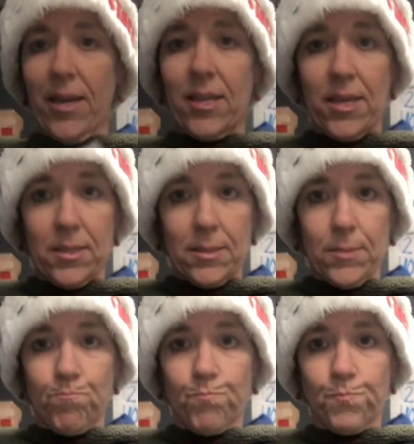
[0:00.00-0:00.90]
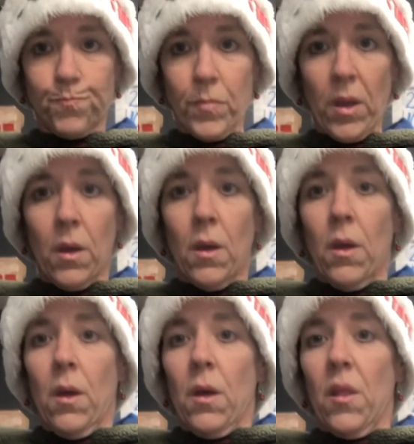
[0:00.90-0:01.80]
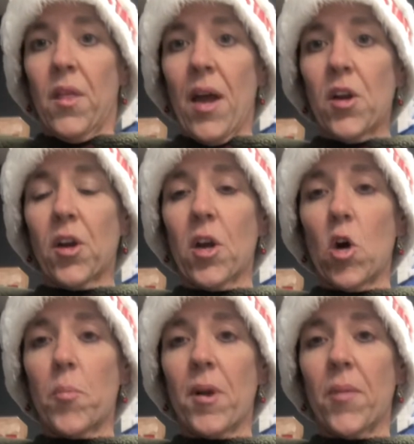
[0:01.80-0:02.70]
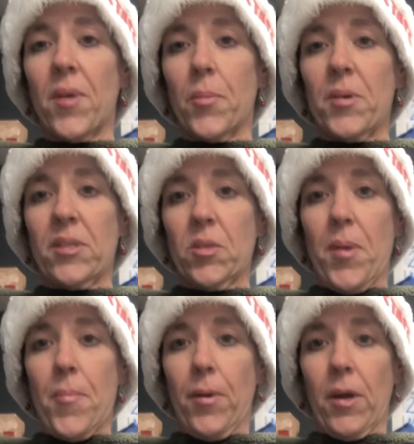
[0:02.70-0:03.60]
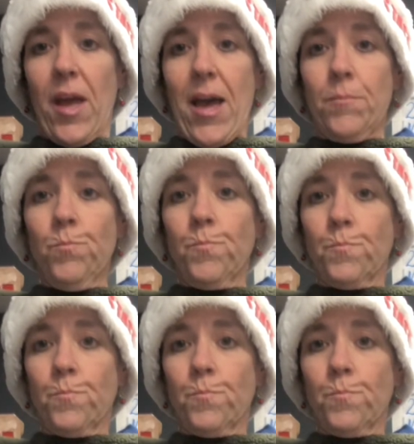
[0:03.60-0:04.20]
this. Then you're going to open up that piece of paper again,